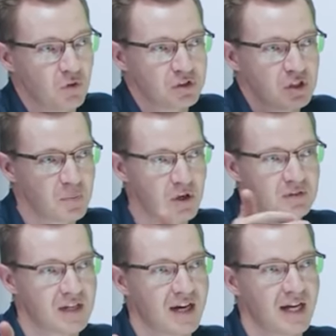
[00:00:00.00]
for such a period of
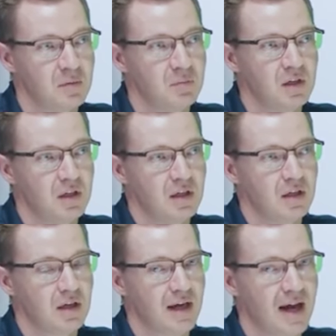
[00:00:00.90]
time.
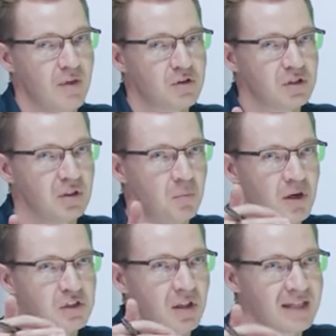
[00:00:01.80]
And there's
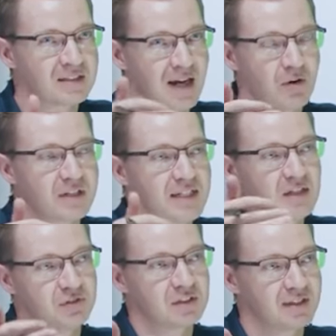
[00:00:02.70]
much less guarantee of
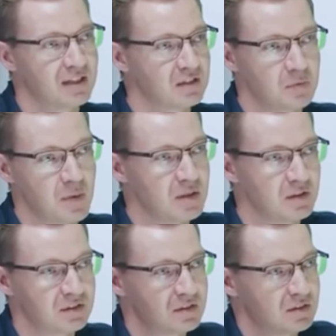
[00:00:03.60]
success. Because I mean, the
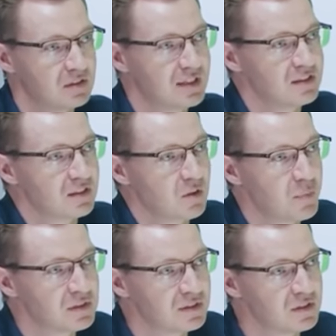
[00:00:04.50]
statistics on
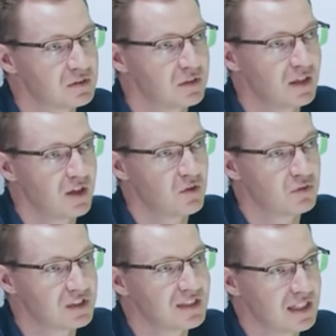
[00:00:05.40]
businesses
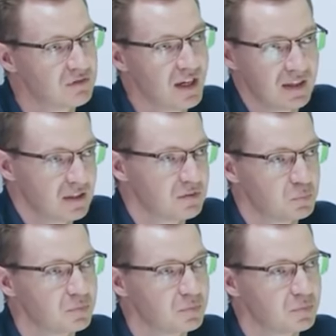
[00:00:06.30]
succeeding and failing is